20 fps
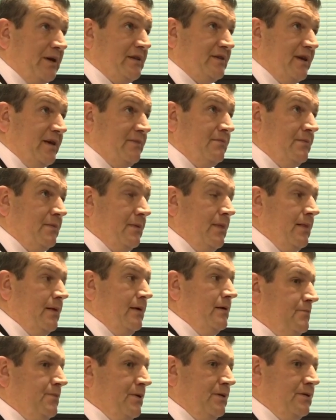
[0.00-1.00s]
a big team,
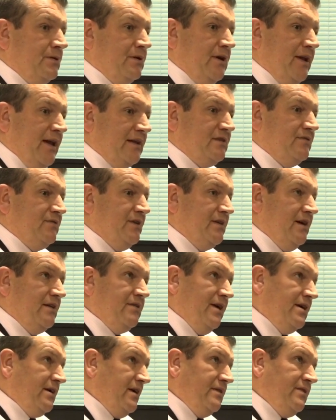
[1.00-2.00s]
but collectively they,
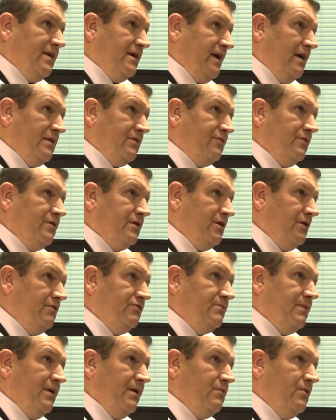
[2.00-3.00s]
they, they get through a
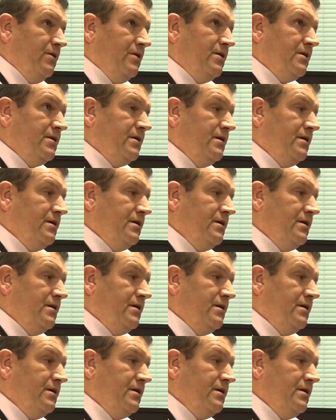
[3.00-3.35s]
huge amount of work.